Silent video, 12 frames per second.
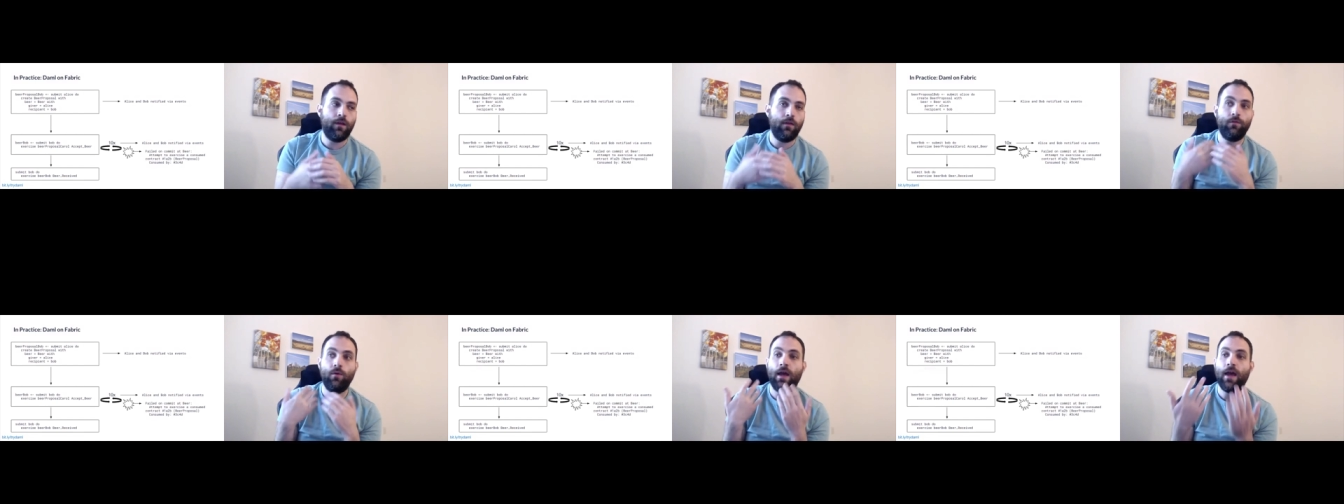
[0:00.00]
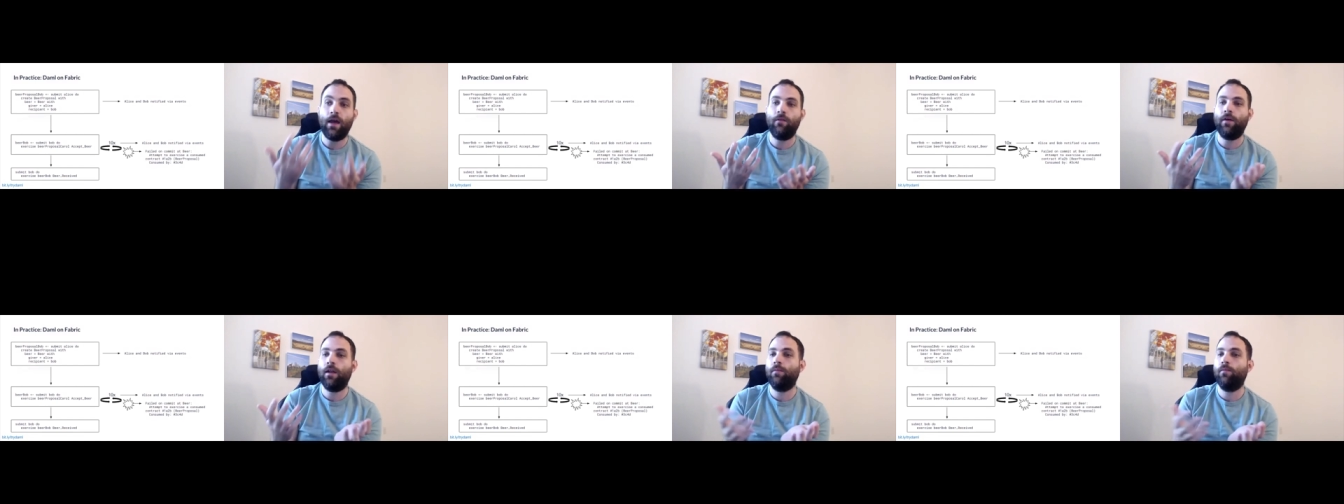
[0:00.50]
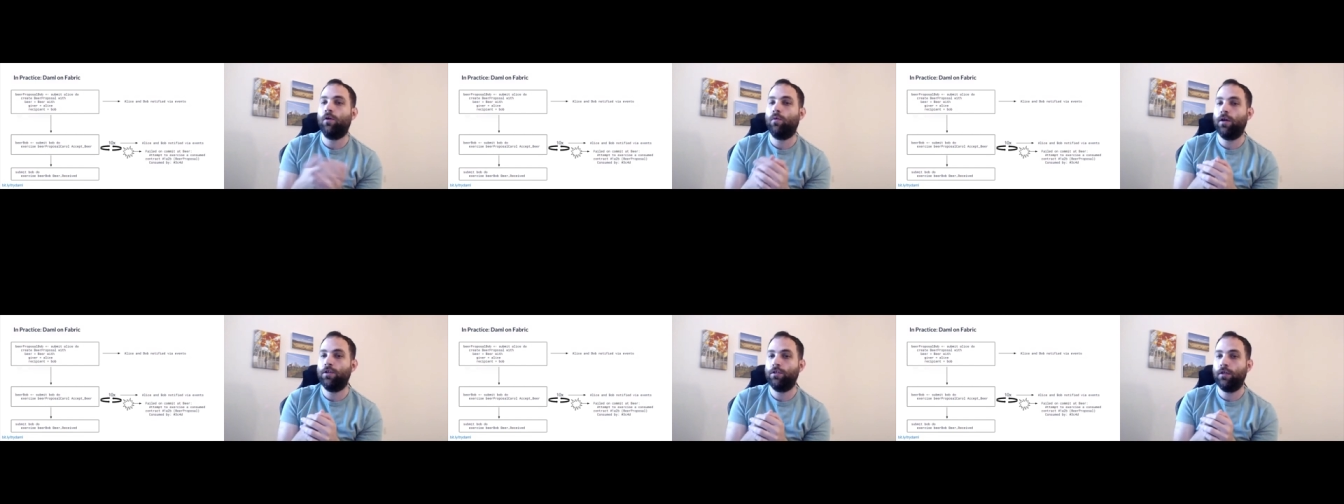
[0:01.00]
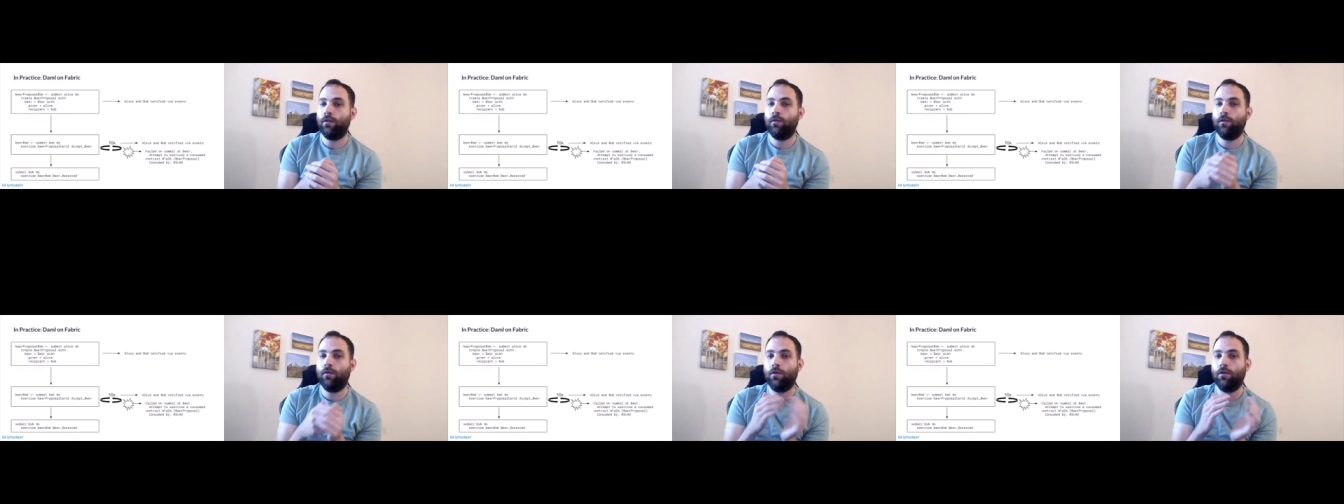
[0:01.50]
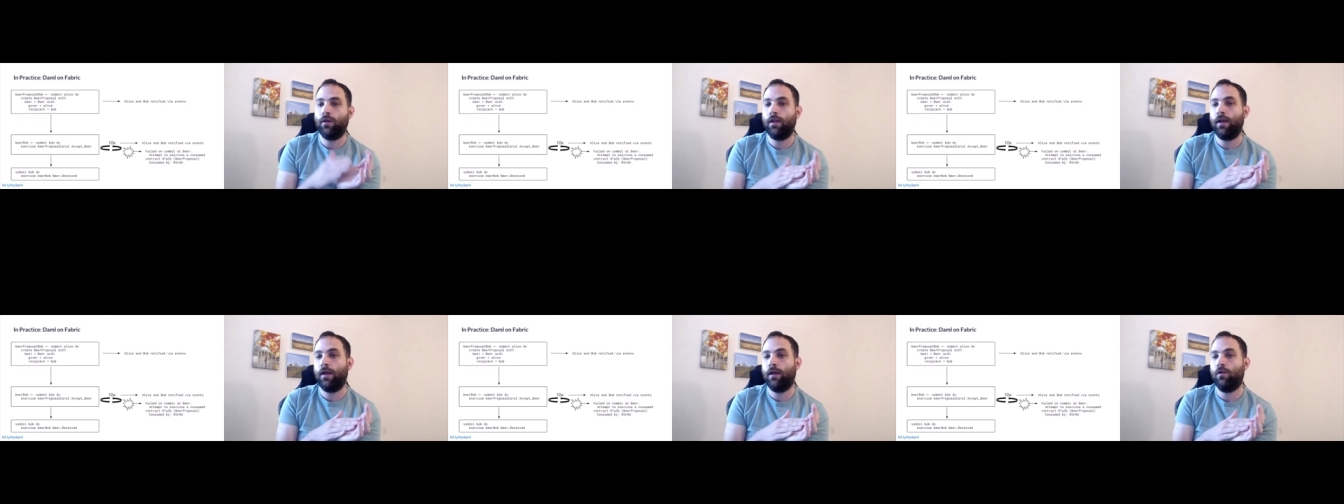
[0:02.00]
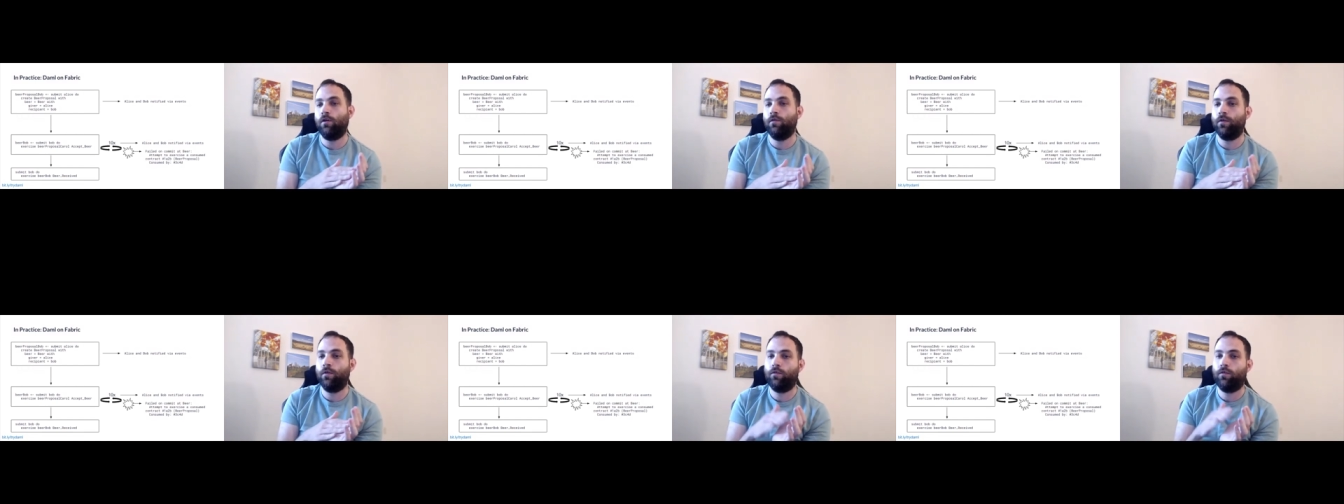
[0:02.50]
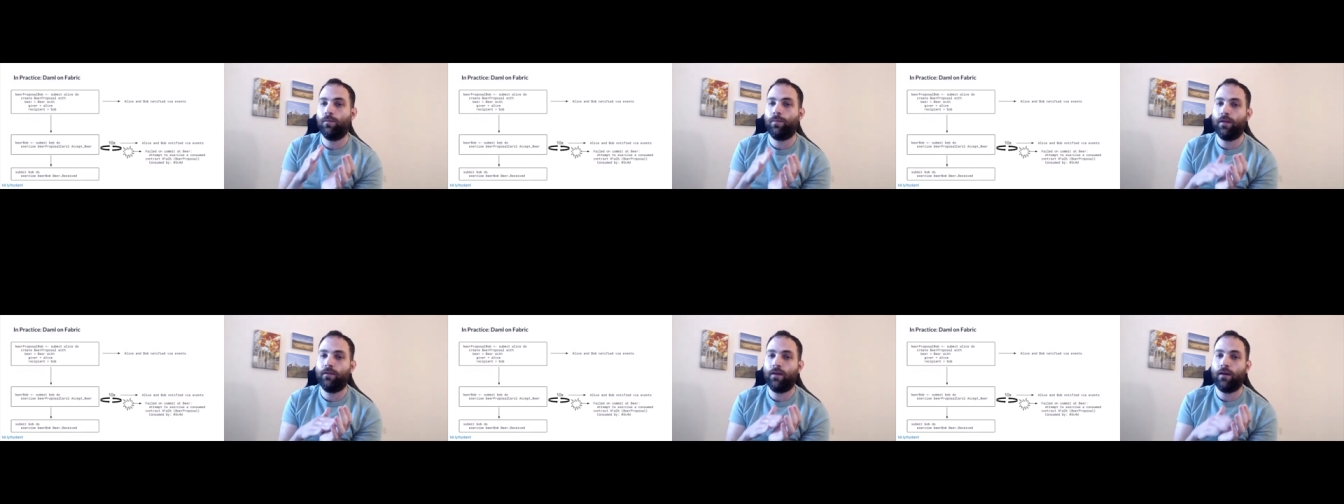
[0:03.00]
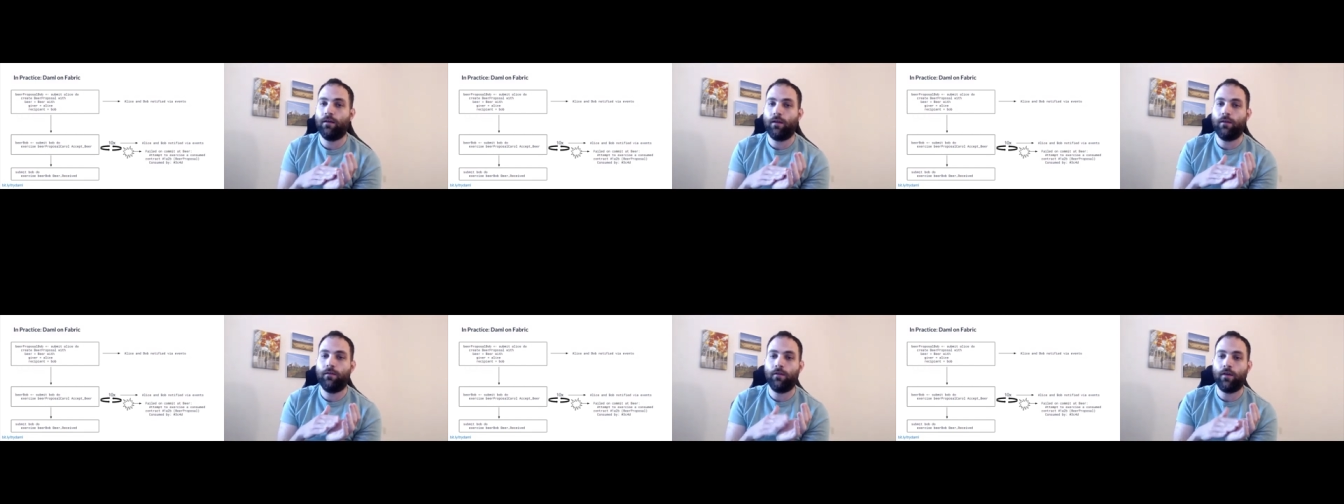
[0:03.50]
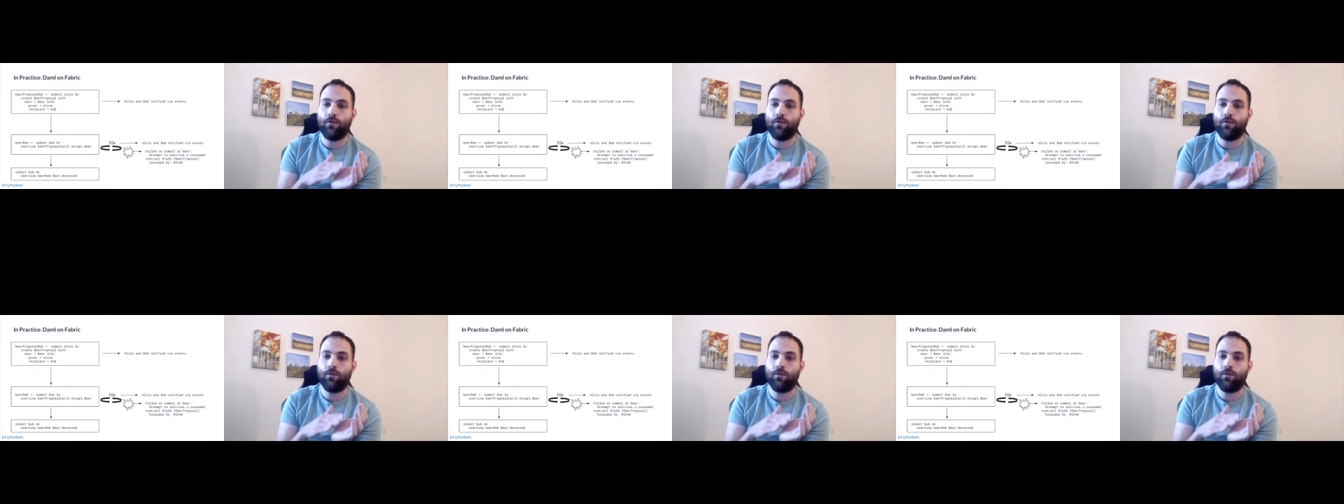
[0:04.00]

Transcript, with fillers: If you have any more questions, you know, you can head over to bit.ly slash